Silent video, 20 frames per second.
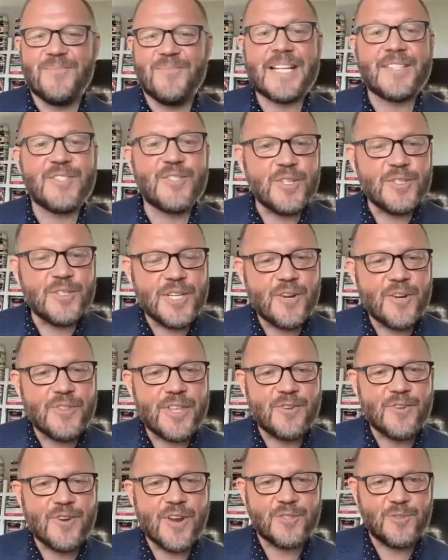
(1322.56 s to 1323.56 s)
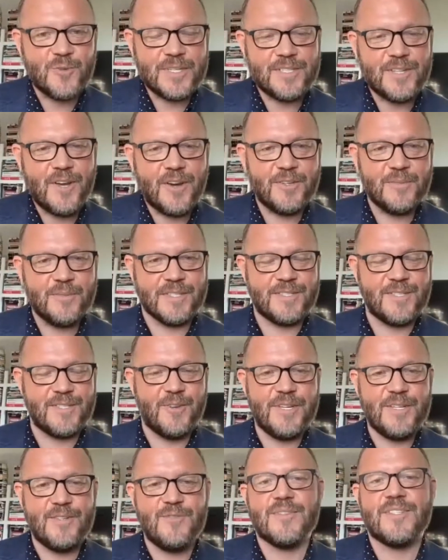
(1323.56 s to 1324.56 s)
That's good to hear that you're not doing documents,
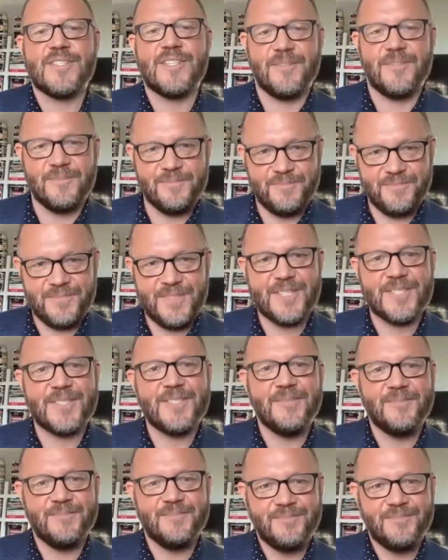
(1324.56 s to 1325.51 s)
though. Interesting. Yes.